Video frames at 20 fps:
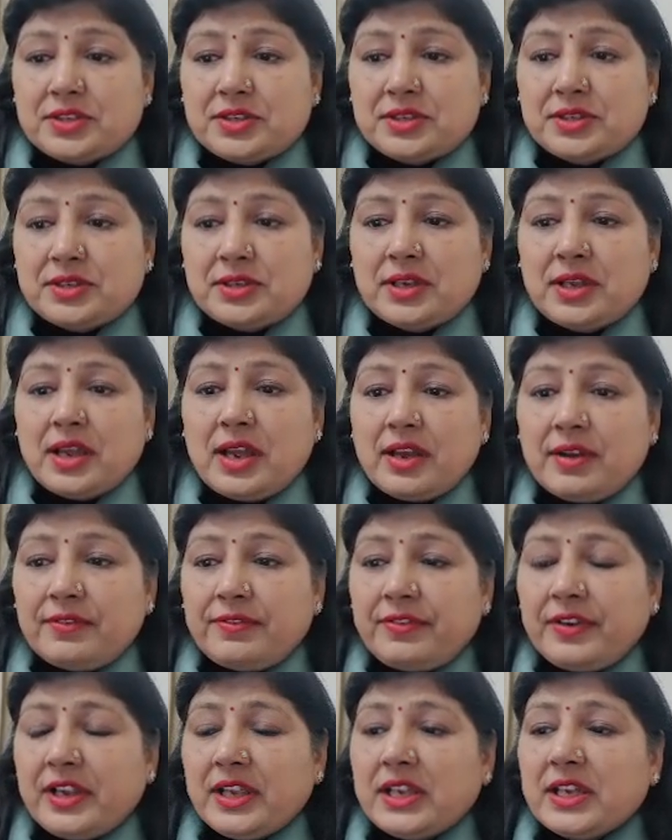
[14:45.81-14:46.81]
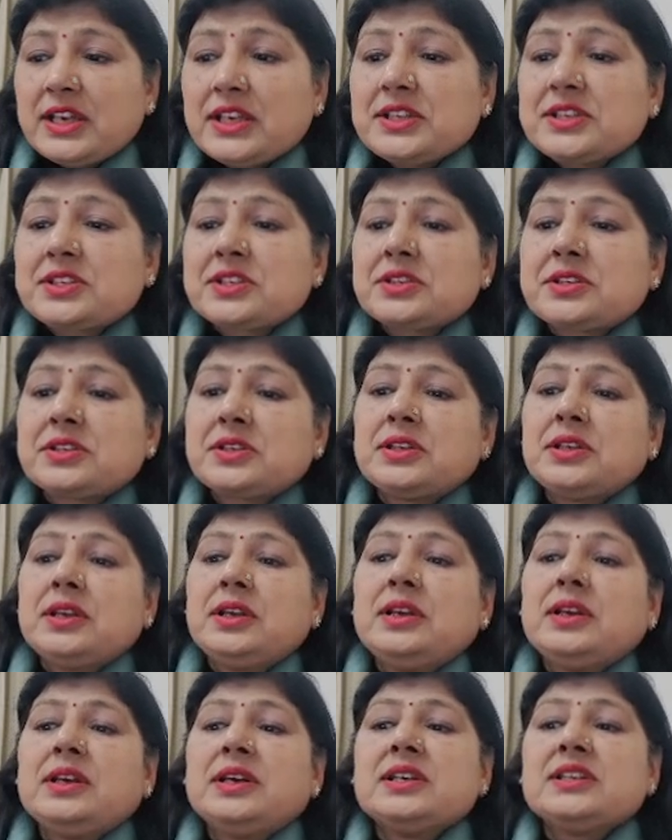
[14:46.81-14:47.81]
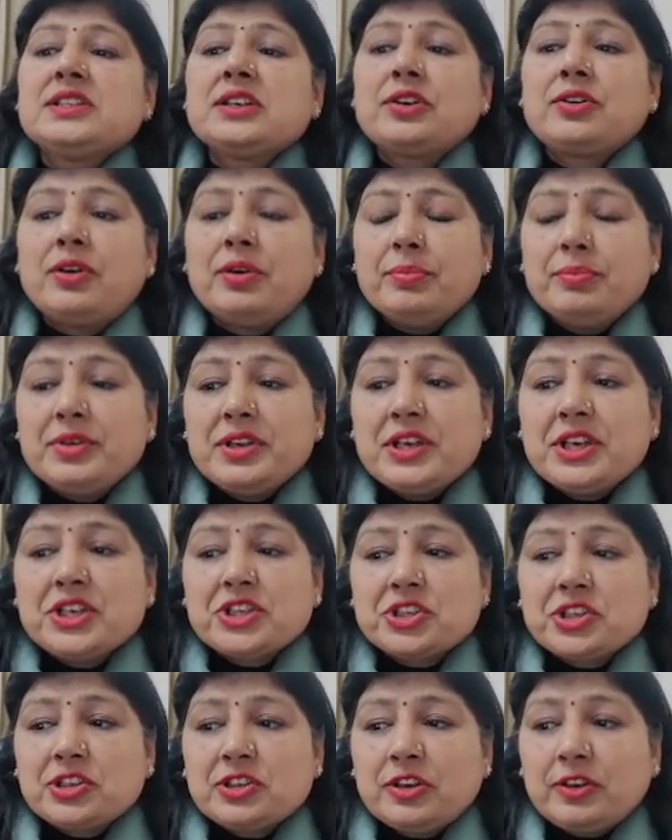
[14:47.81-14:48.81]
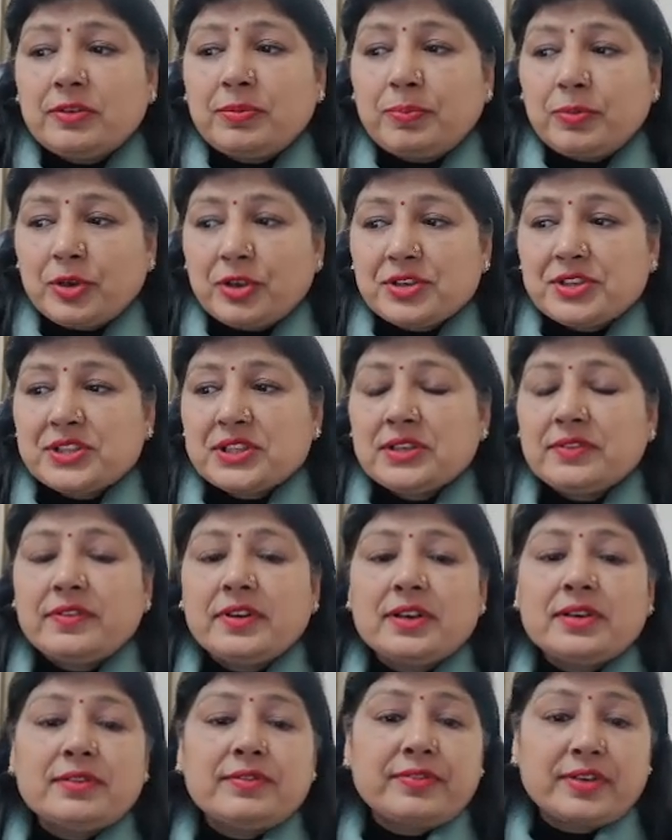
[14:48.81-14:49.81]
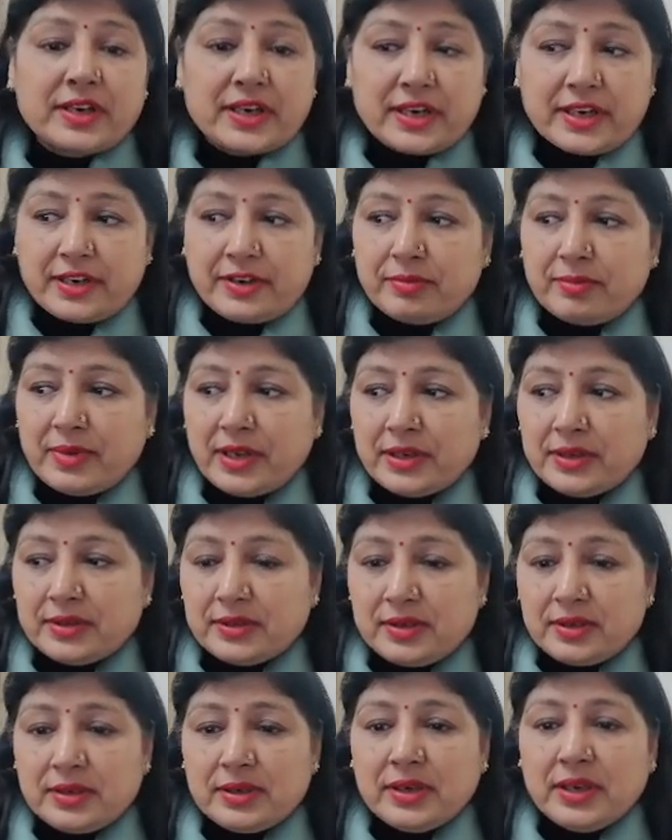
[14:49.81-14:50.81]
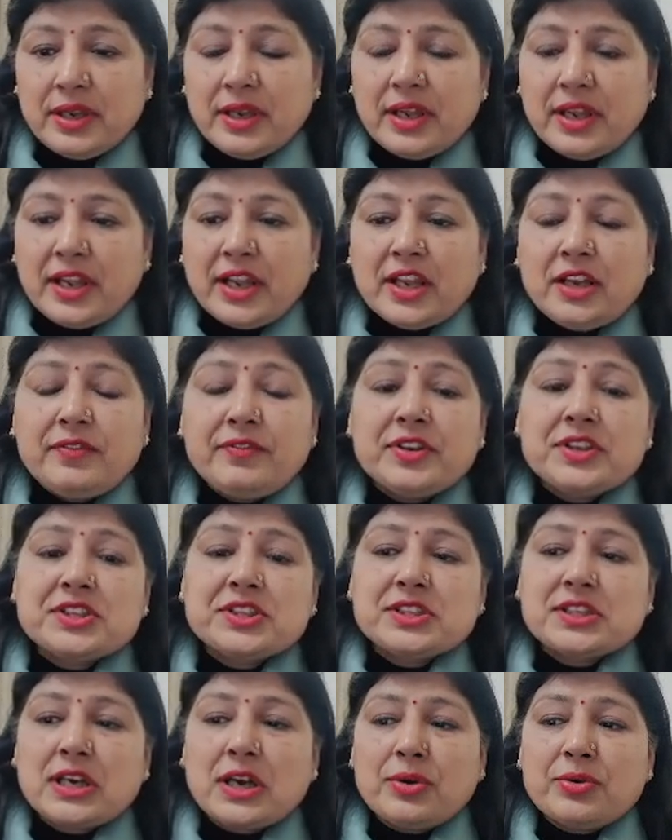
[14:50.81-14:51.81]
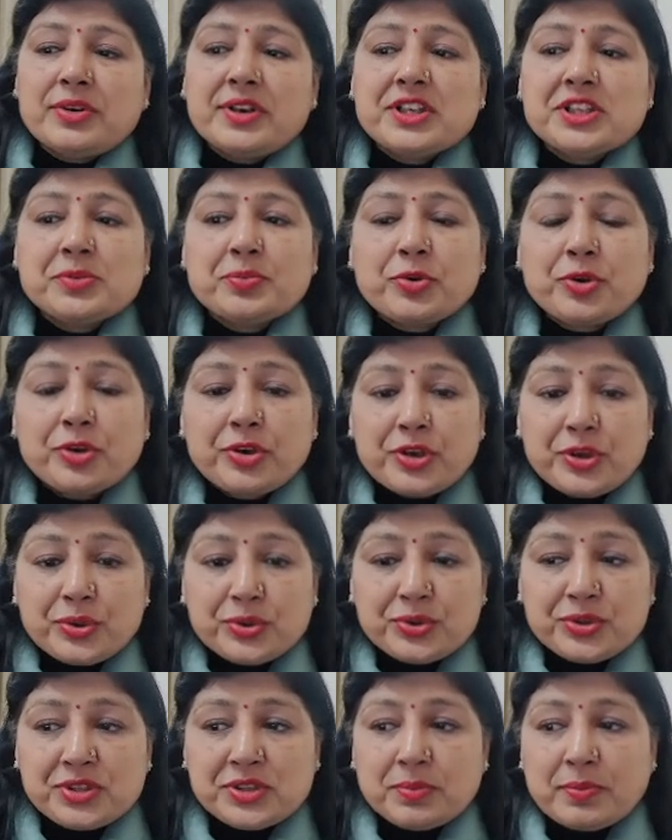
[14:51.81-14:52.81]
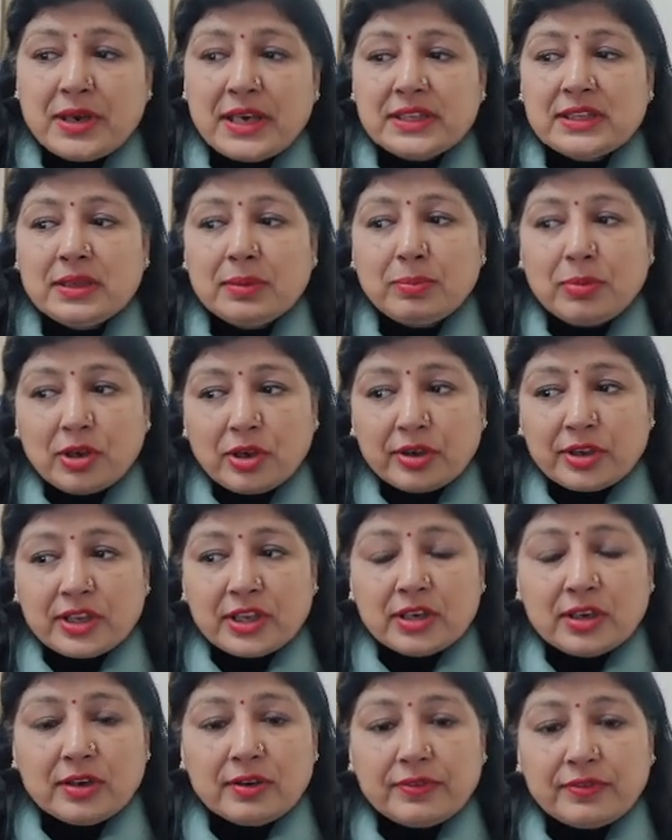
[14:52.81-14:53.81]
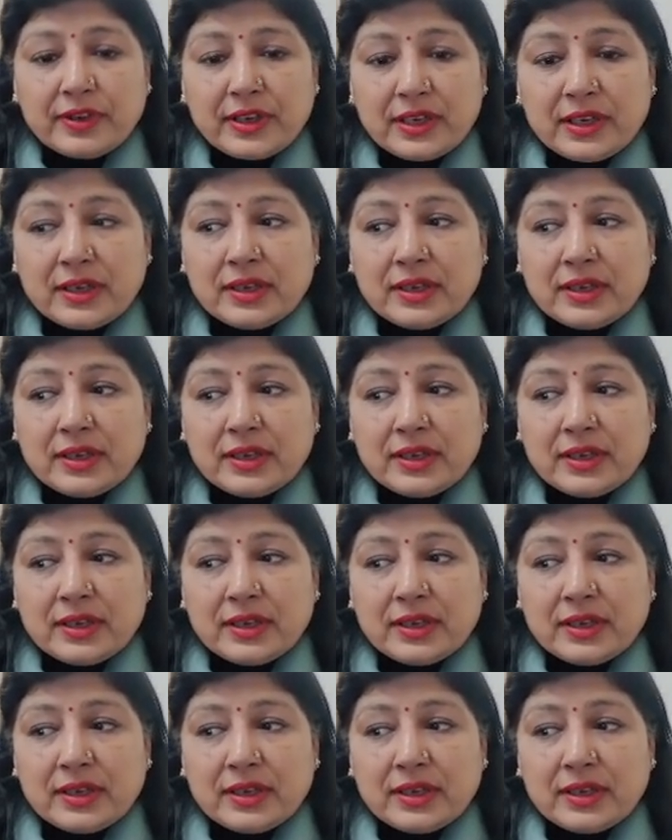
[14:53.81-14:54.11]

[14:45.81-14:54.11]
Affricates is a combination of plosive and fricative manner in which sound is produced by the blocking of air